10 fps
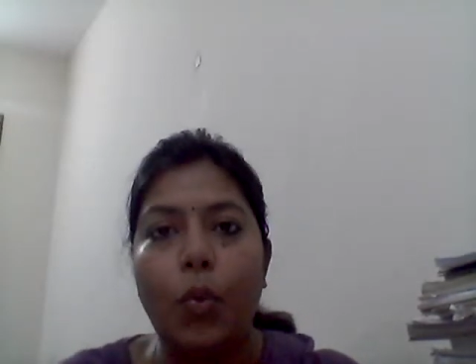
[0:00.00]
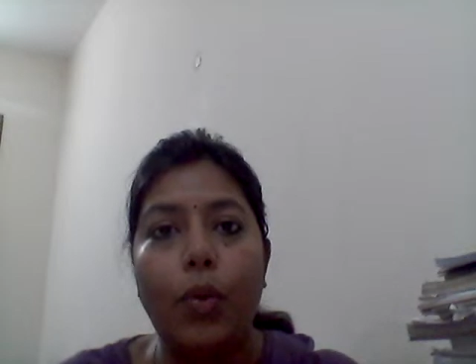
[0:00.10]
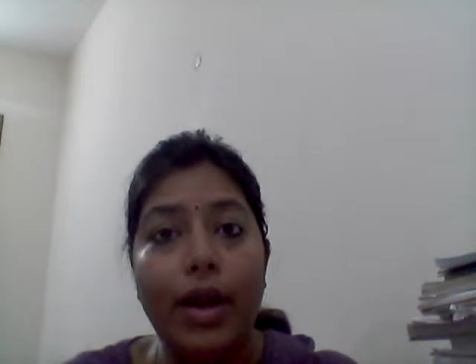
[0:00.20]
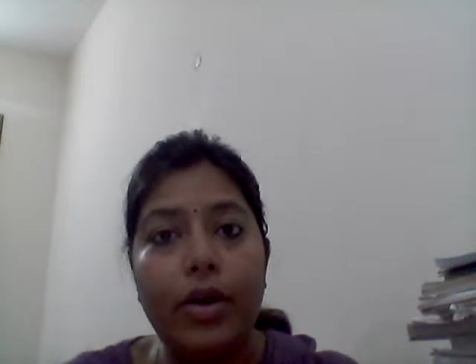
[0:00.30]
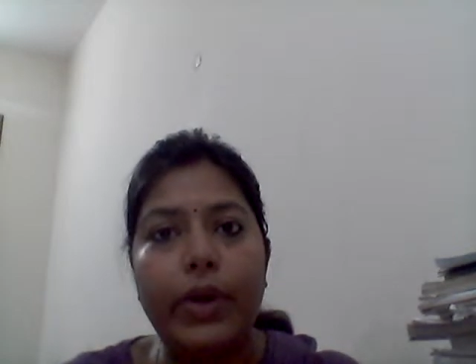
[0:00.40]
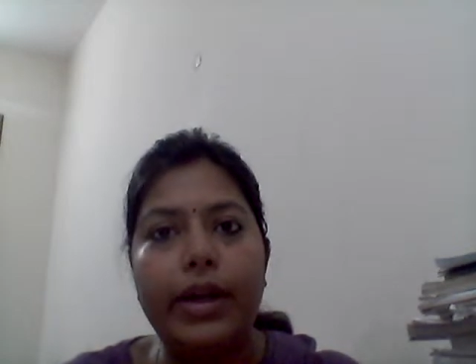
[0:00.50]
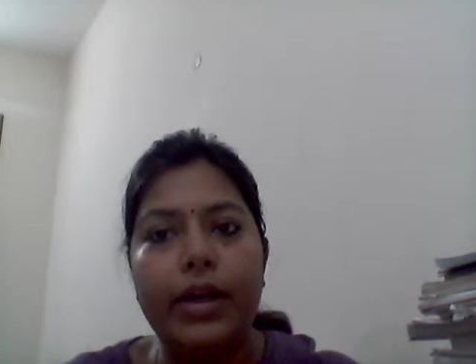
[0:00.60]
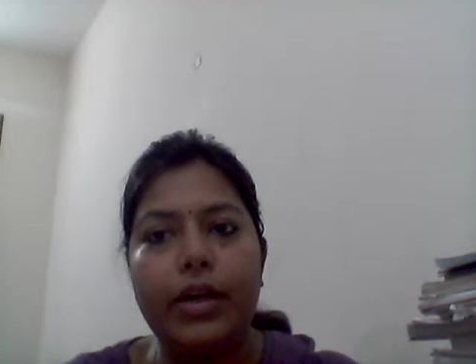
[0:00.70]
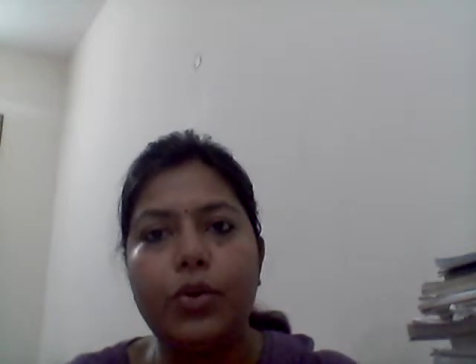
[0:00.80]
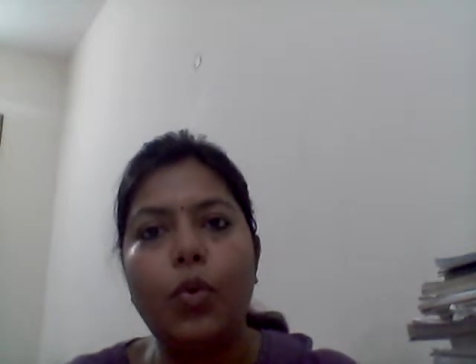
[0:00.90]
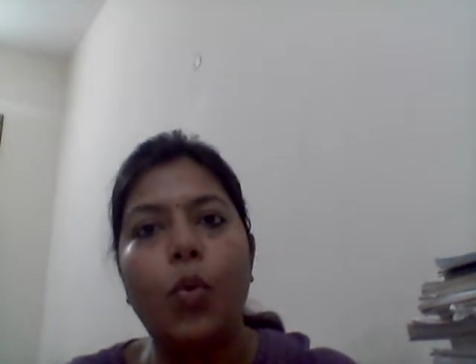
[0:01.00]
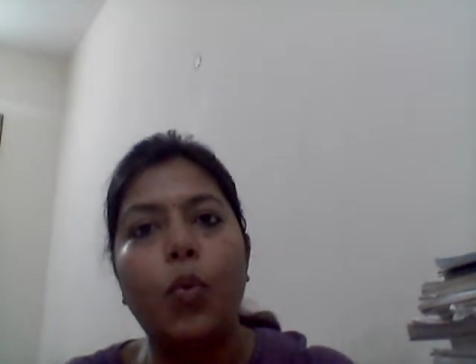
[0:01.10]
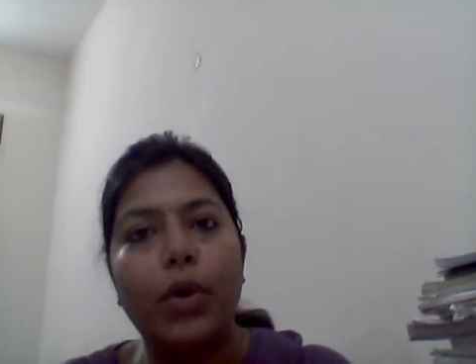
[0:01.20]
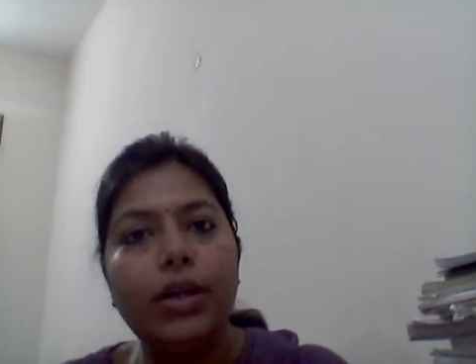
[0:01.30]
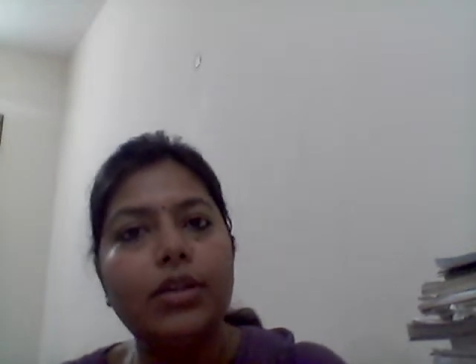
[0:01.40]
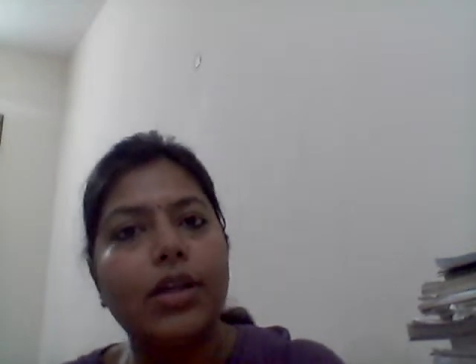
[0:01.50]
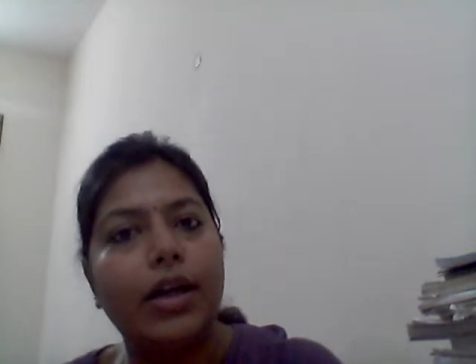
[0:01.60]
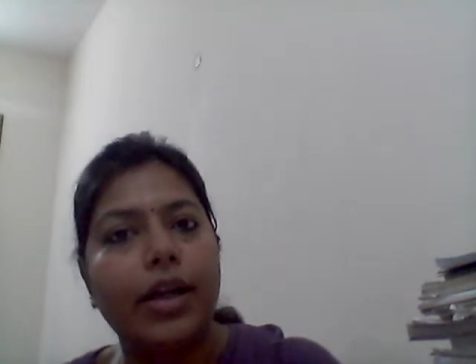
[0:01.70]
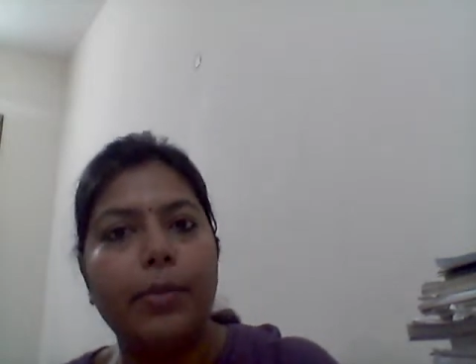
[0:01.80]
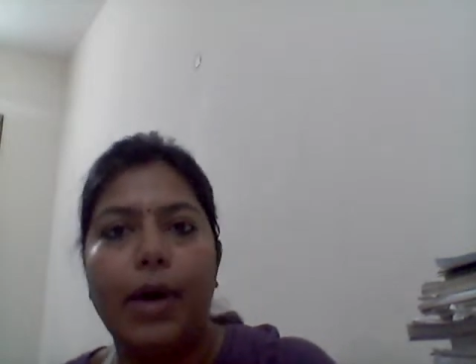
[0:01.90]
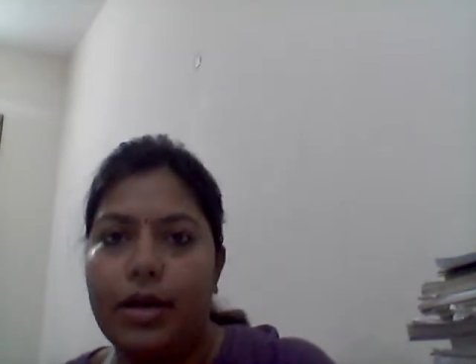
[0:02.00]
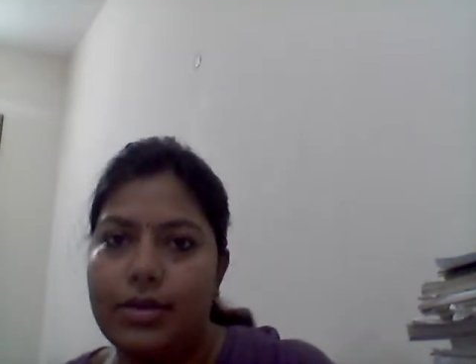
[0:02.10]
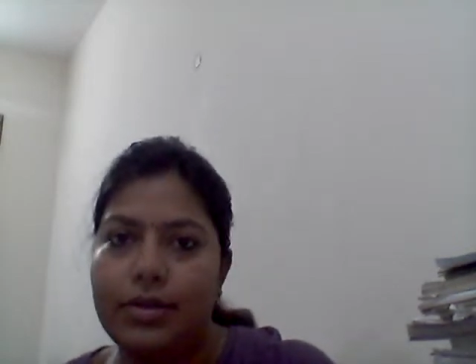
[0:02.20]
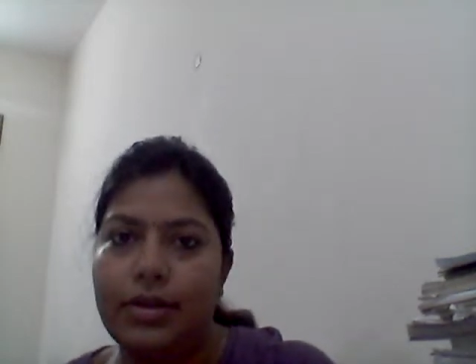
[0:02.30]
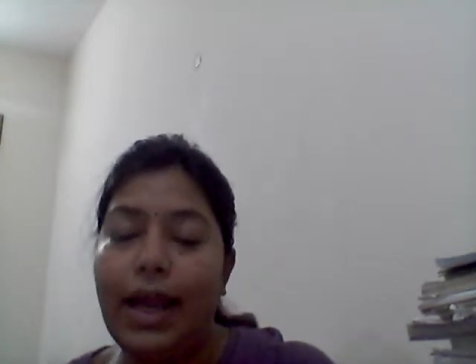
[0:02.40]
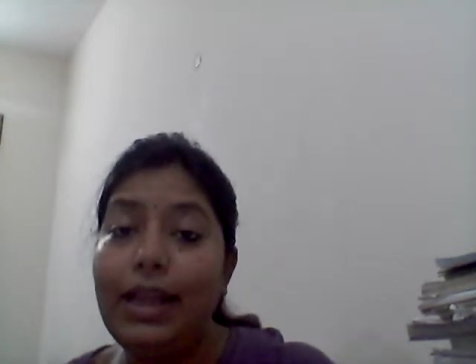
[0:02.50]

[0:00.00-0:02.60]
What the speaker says: 120 to 130 marks.